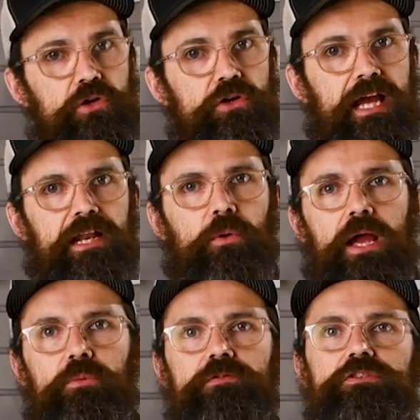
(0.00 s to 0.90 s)
you could get
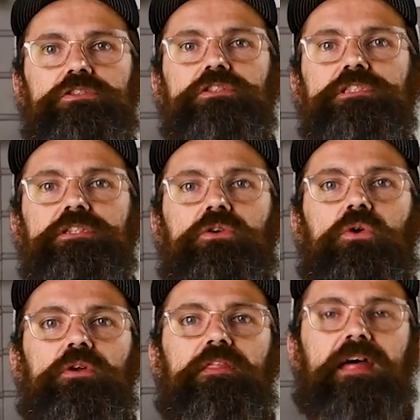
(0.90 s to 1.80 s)
away with just using the
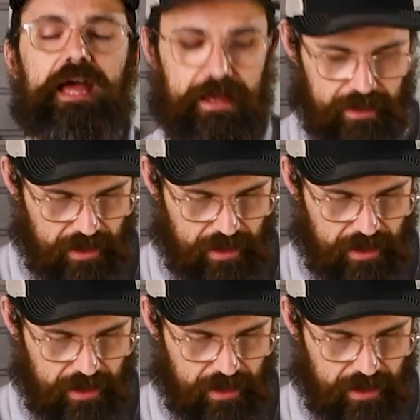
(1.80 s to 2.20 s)
corner there,